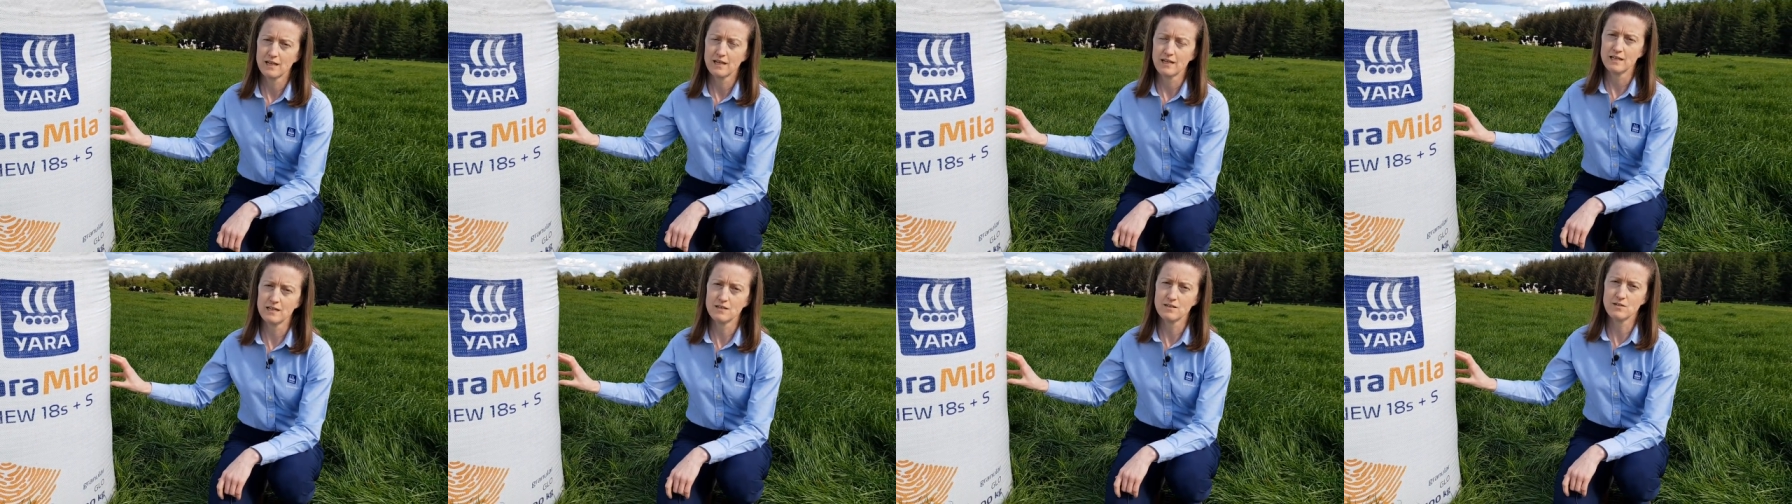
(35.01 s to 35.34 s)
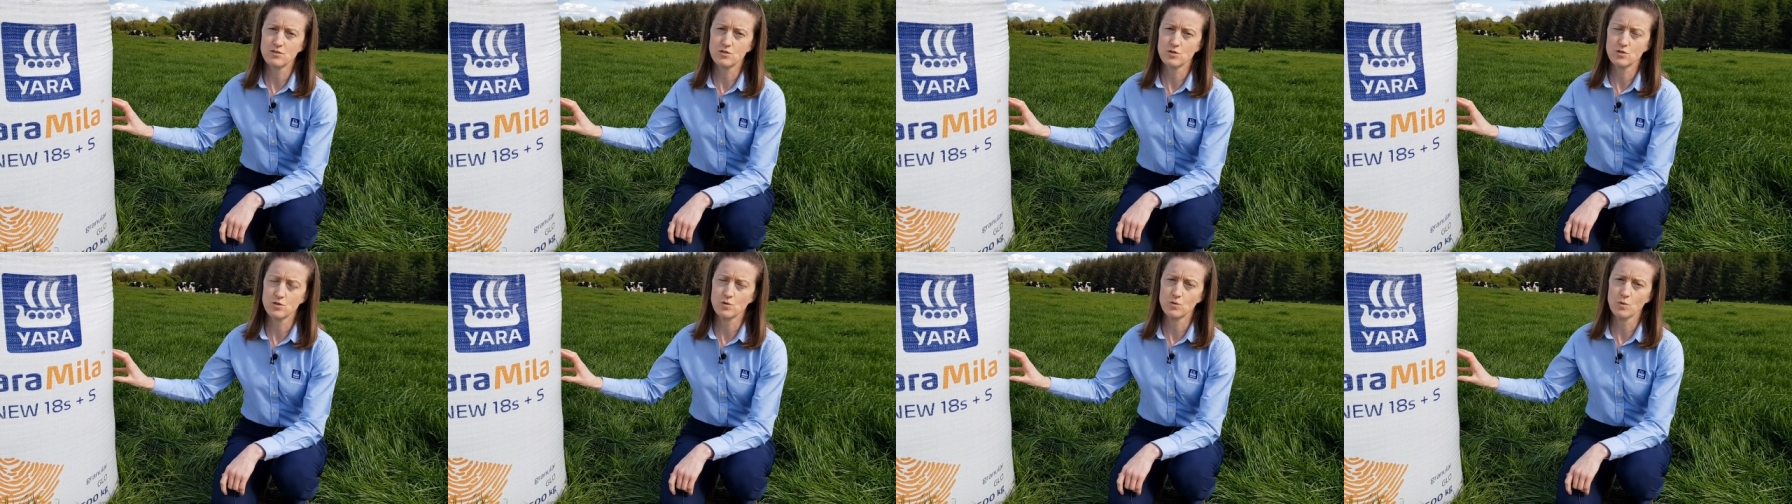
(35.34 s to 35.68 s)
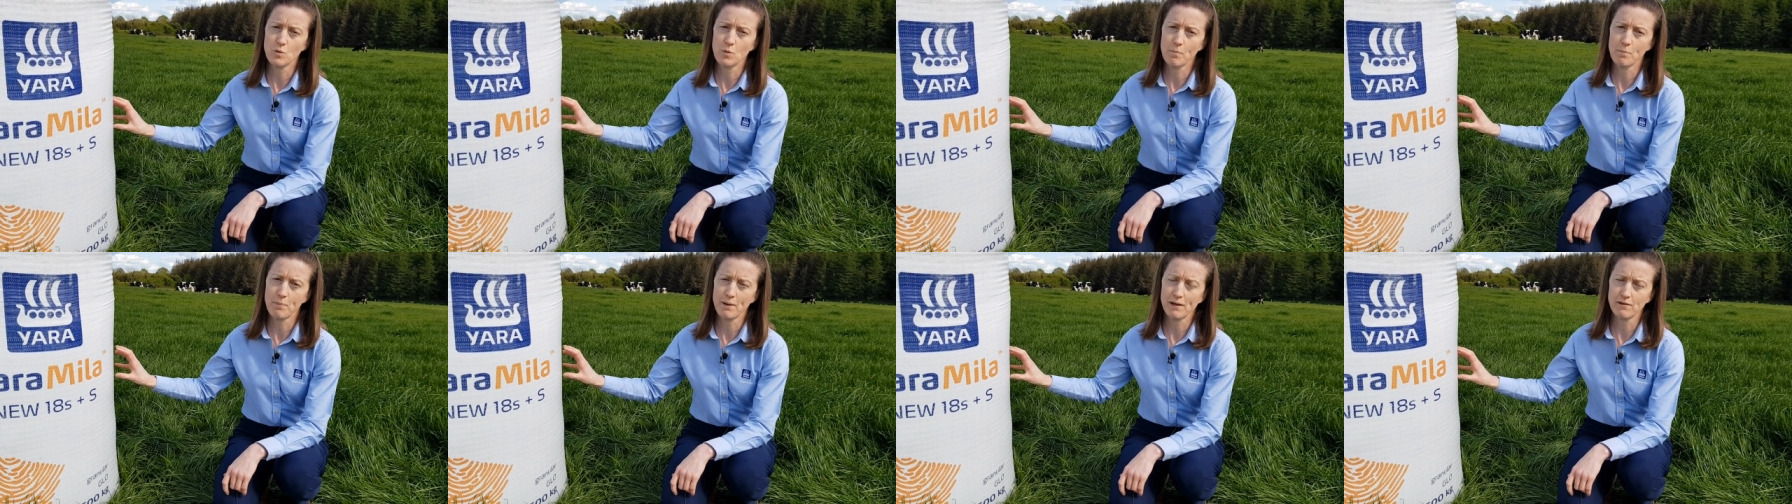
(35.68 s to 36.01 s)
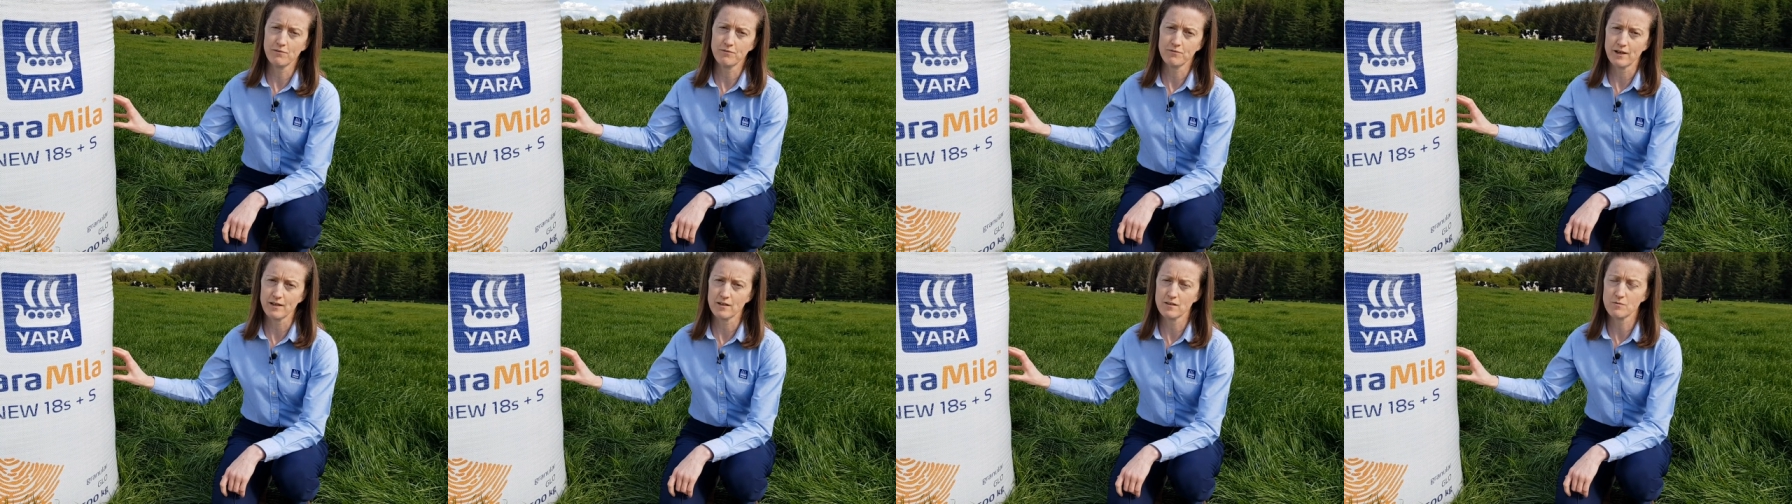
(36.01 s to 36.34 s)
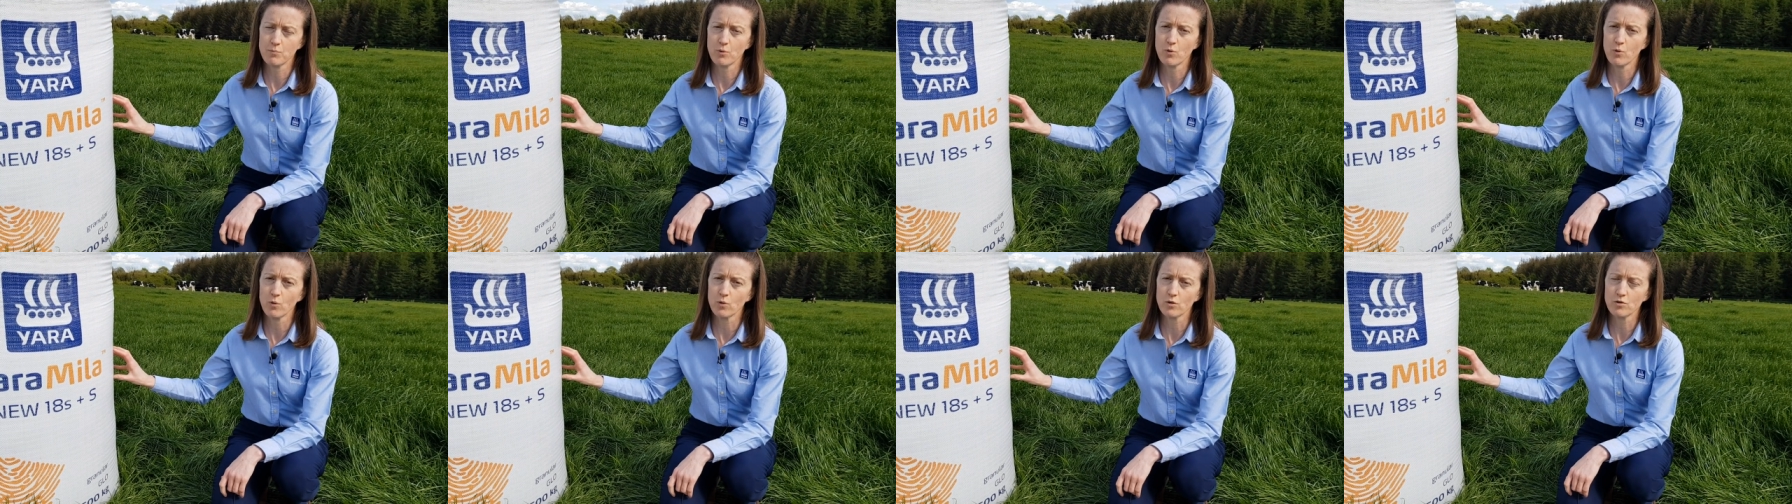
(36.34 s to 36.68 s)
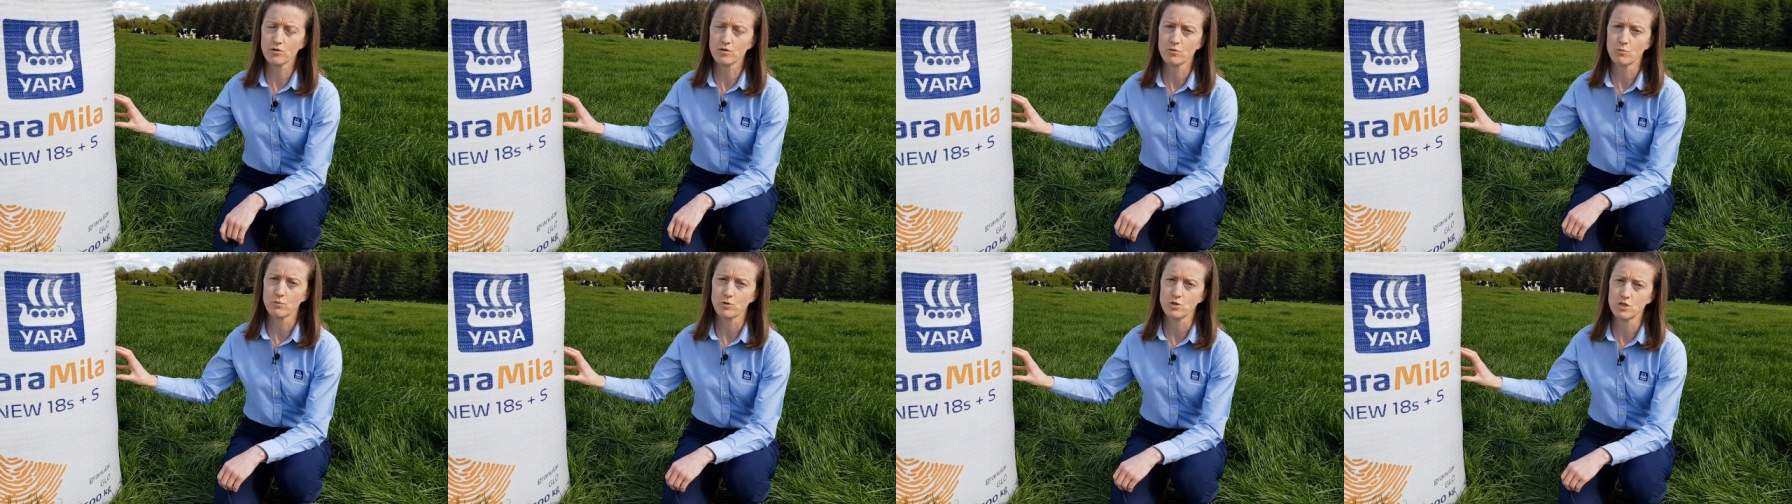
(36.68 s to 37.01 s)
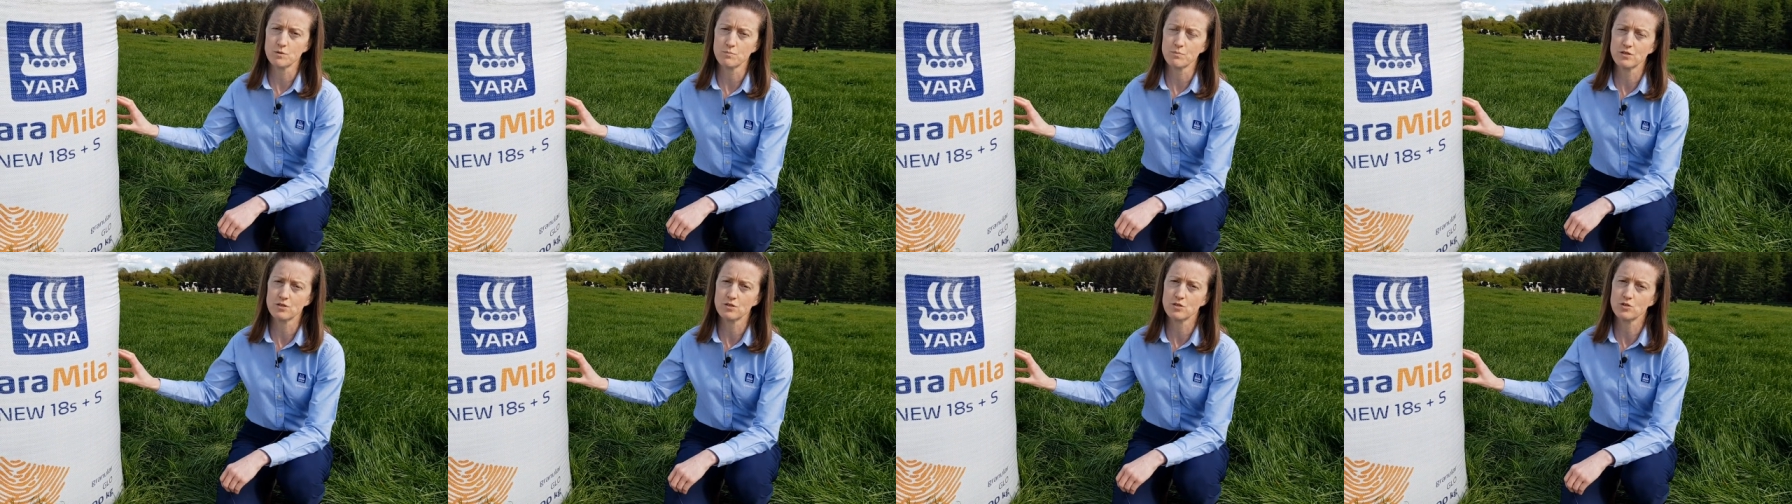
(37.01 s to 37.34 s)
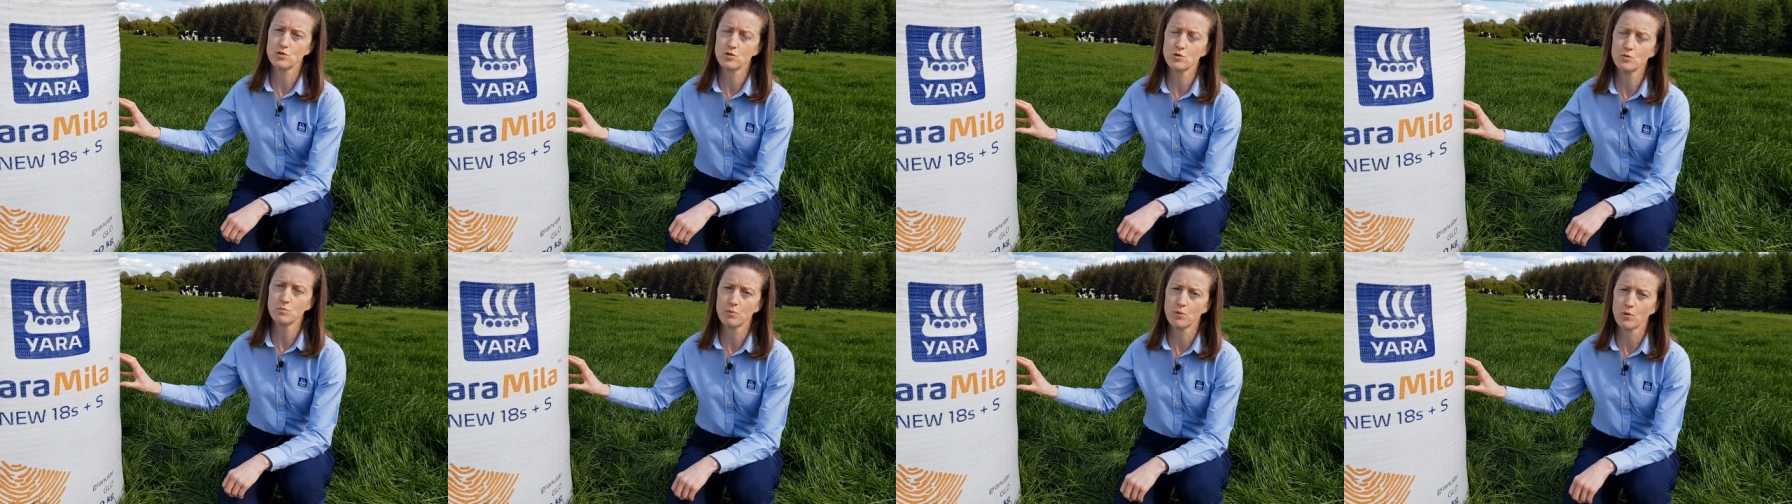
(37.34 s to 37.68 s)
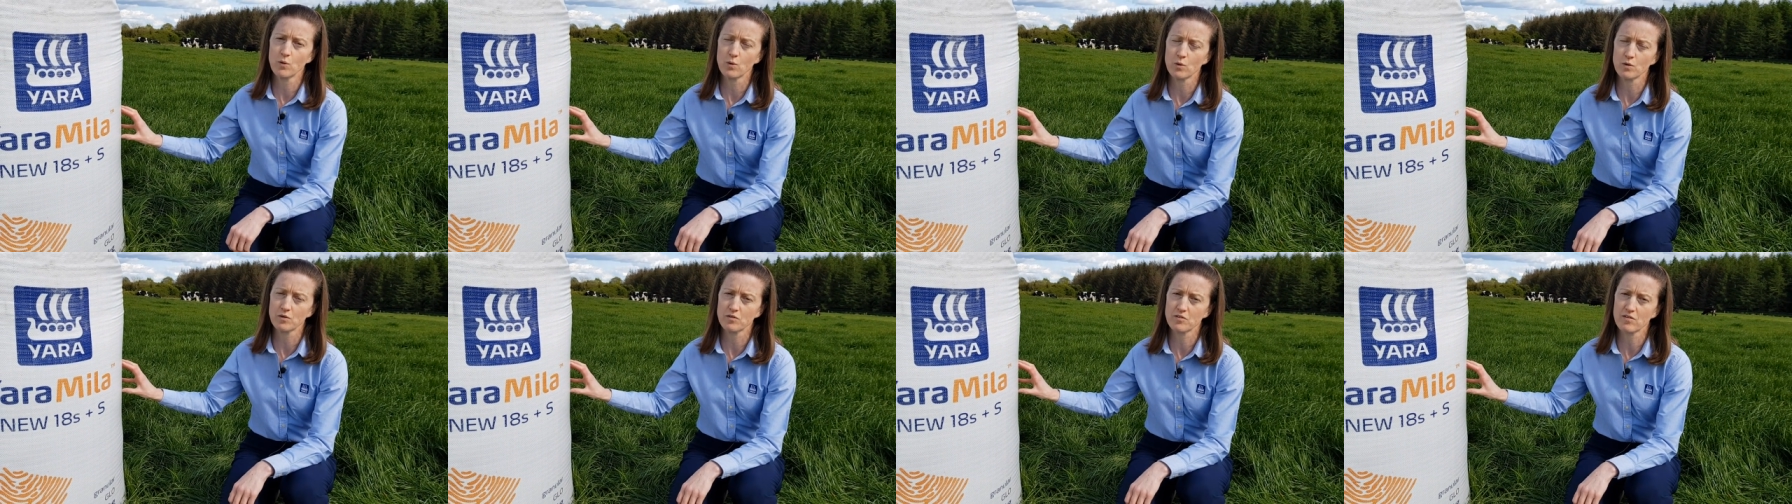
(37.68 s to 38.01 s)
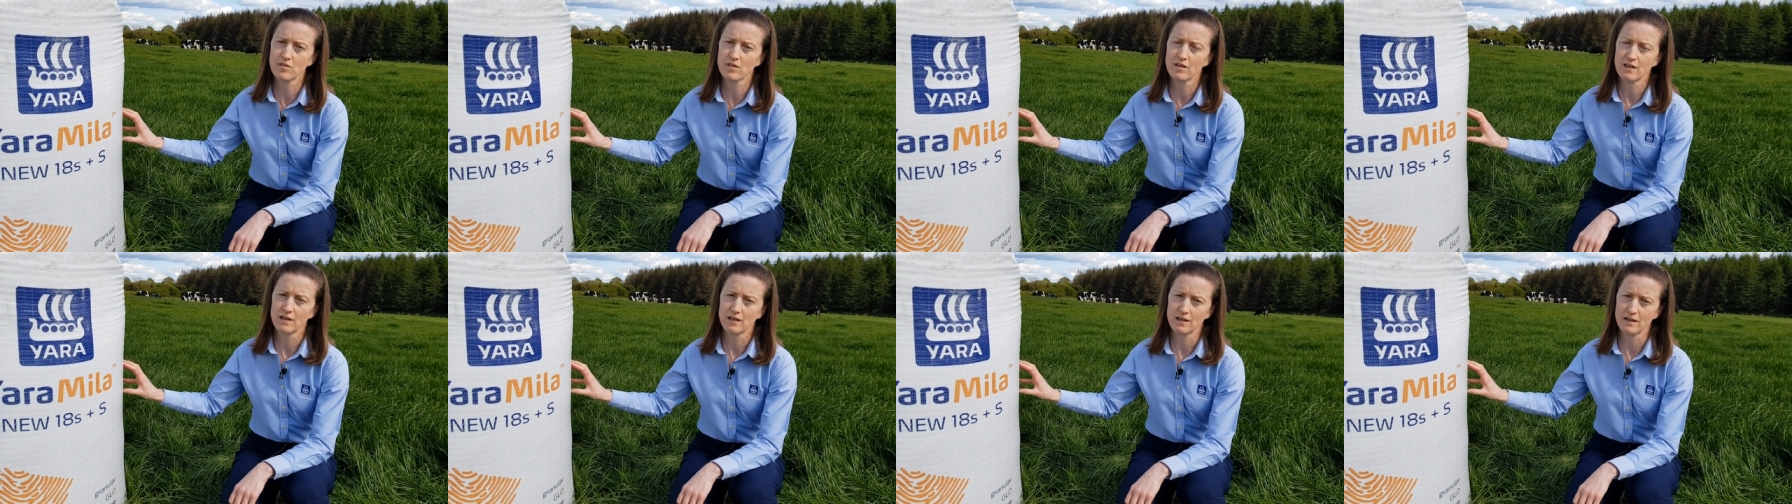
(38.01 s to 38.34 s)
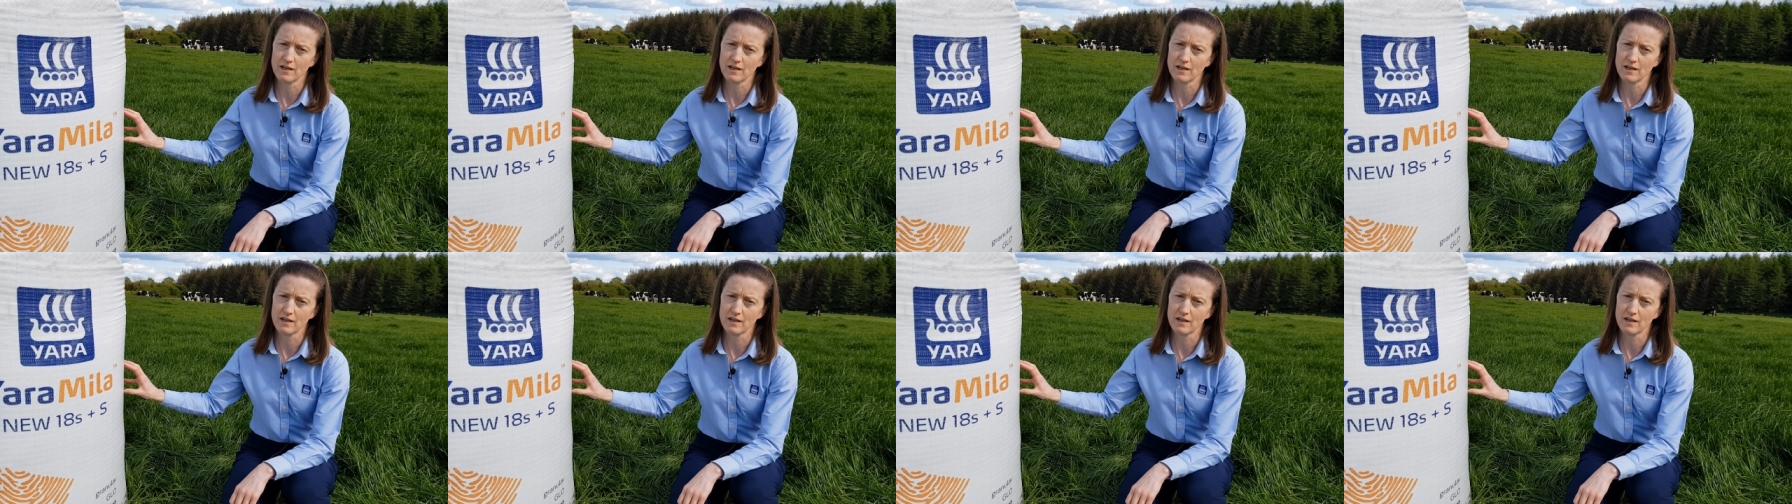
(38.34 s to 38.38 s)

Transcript: into Belfast port we ship into two ports